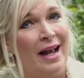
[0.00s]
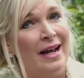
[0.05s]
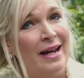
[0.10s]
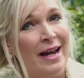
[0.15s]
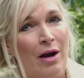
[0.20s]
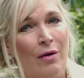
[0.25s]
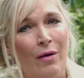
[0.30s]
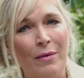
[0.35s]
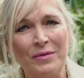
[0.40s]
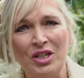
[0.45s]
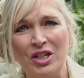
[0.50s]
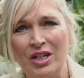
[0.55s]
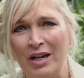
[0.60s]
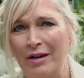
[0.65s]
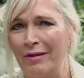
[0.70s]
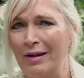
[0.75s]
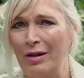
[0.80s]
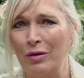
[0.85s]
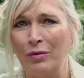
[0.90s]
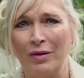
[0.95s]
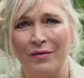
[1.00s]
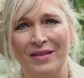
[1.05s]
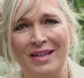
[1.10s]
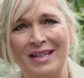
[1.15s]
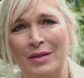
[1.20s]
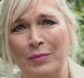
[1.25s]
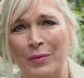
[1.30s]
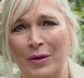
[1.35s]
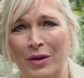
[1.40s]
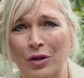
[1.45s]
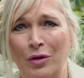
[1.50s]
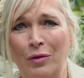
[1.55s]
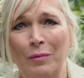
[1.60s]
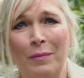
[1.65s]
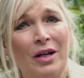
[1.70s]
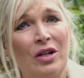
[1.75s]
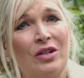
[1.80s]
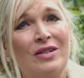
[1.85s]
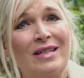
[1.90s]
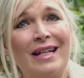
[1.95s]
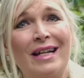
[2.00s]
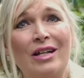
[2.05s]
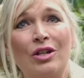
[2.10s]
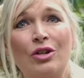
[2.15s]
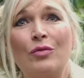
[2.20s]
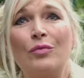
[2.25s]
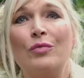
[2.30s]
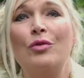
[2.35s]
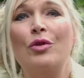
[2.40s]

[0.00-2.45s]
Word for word: Now, I'm sharing all of this with you because then you